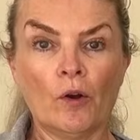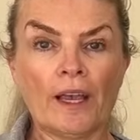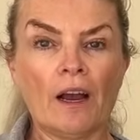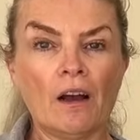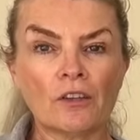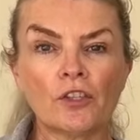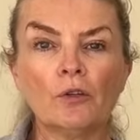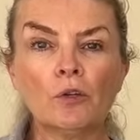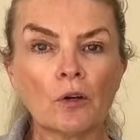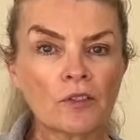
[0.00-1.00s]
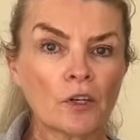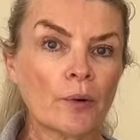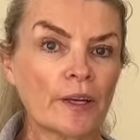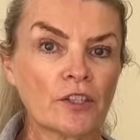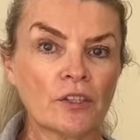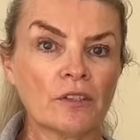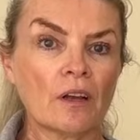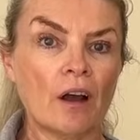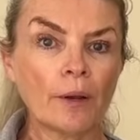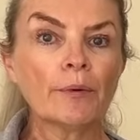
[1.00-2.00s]
It asks you lots of questions that
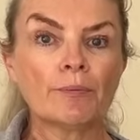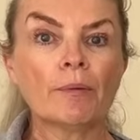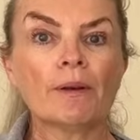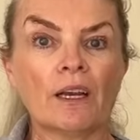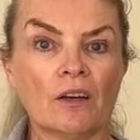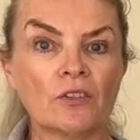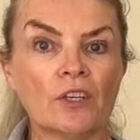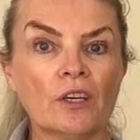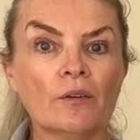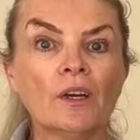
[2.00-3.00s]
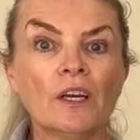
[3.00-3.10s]
I would probably ask you